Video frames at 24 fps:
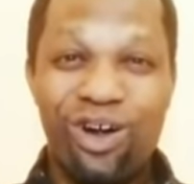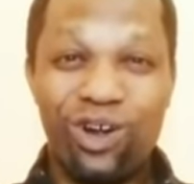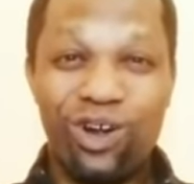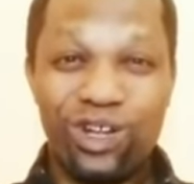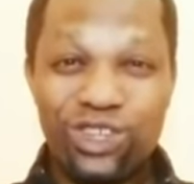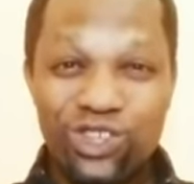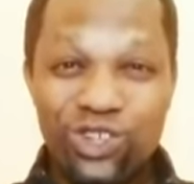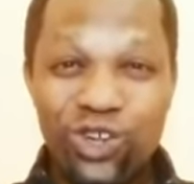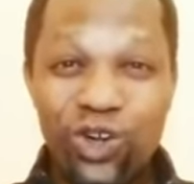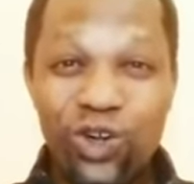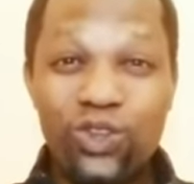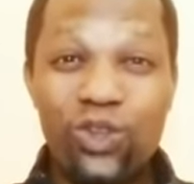
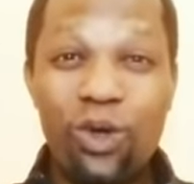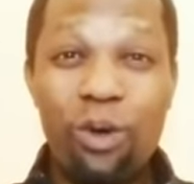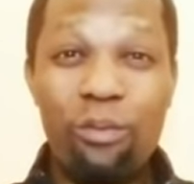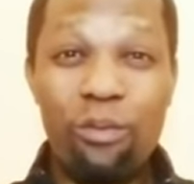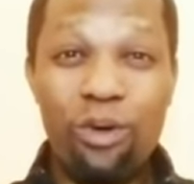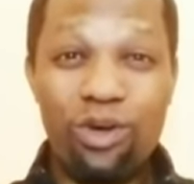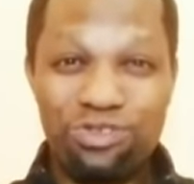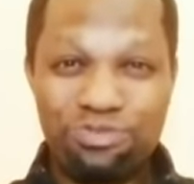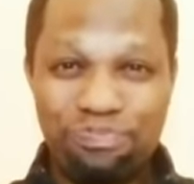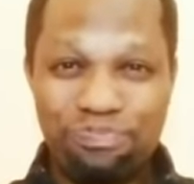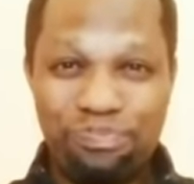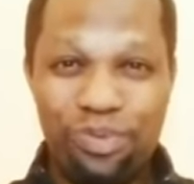
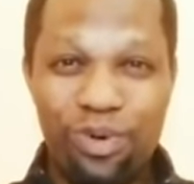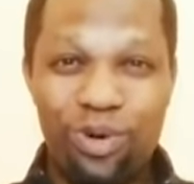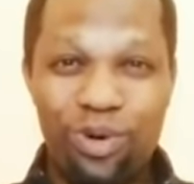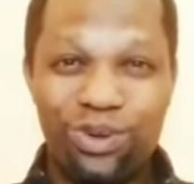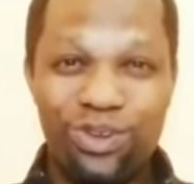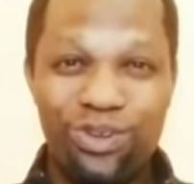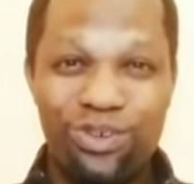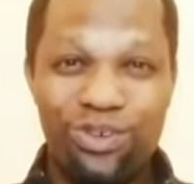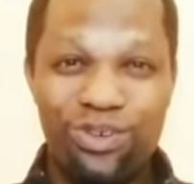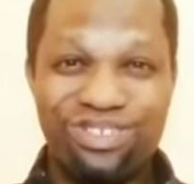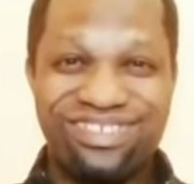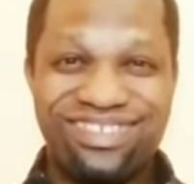Autonomo
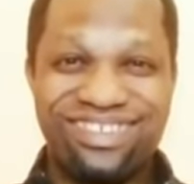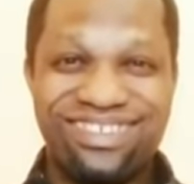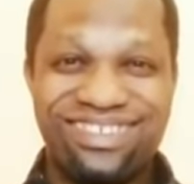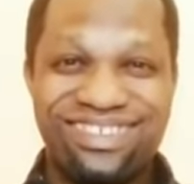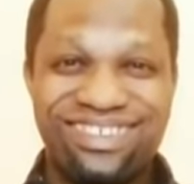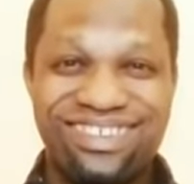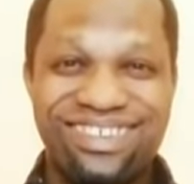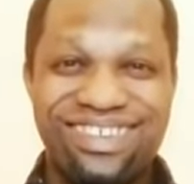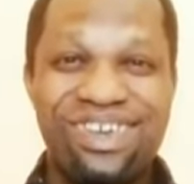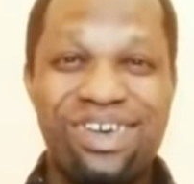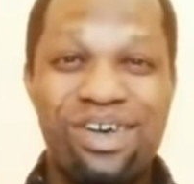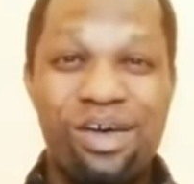
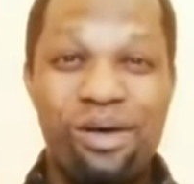bonus,